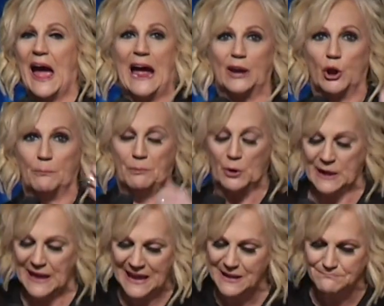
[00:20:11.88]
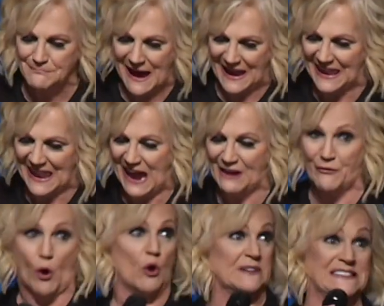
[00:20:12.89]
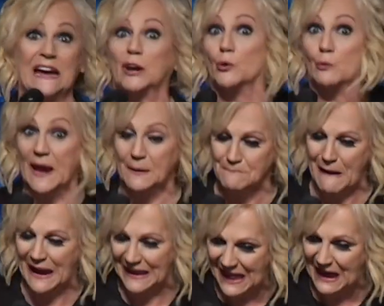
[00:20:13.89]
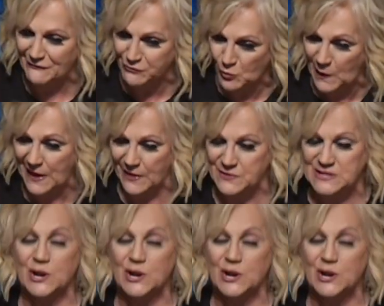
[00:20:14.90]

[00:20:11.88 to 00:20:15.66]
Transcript: I could put in my life or decorate my life with.